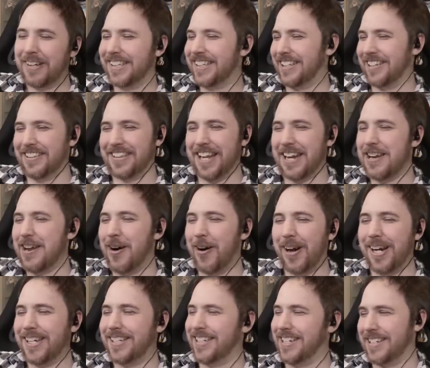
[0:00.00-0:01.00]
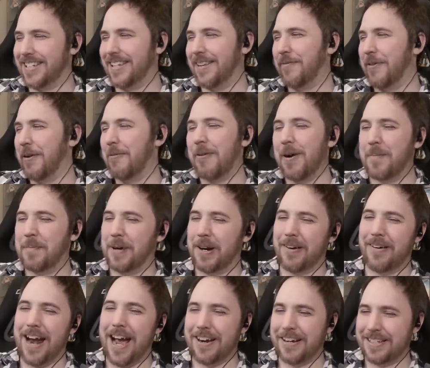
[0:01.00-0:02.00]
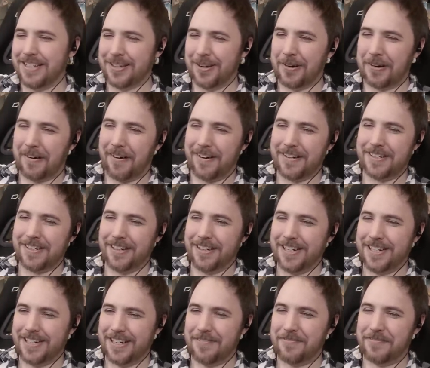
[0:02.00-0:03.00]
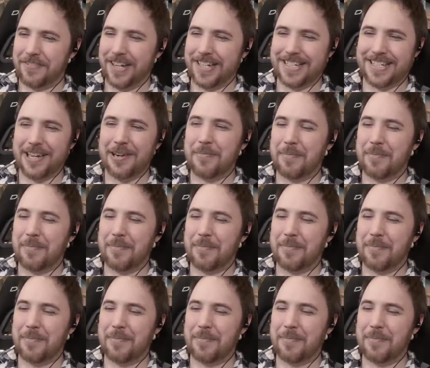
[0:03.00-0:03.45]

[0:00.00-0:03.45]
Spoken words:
Dude, the noises of it whipping around is so cartoonish and fits so